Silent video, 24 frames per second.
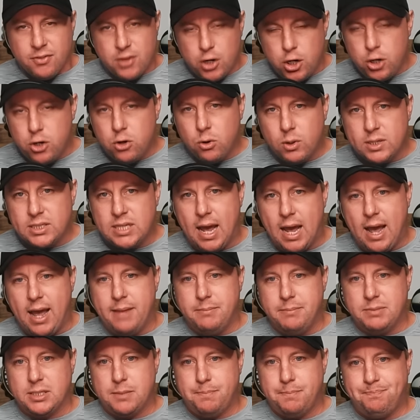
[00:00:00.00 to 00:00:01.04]
The New York
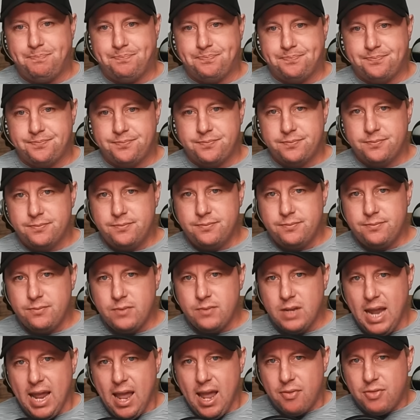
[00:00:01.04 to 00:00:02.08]
Times.
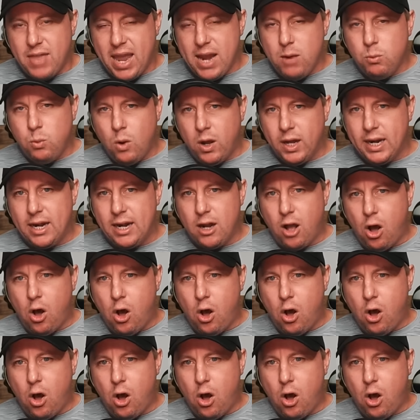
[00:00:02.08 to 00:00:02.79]
They wanted